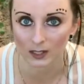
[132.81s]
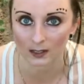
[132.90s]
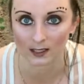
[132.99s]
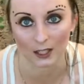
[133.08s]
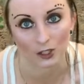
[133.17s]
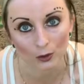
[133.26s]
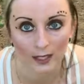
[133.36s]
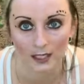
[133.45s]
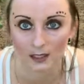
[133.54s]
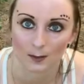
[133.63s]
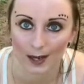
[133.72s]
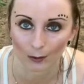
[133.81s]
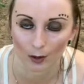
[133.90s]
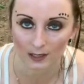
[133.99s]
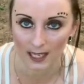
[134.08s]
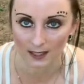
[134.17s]
because I knew I needed to make
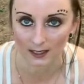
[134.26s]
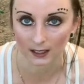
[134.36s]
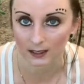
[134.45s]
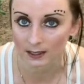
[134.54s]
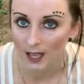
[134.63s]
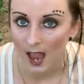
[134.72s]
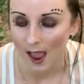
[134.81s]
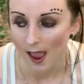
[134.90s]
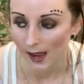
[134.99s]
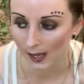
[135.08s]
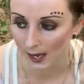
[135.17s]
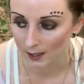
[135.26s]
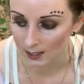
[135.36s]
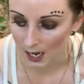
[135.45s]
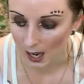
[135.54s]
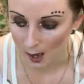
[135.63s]
rose essence, and
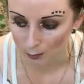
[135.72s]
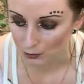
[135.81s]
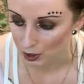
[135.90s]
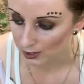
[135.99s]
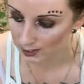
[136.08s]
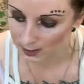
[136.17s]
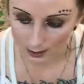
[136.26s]
just,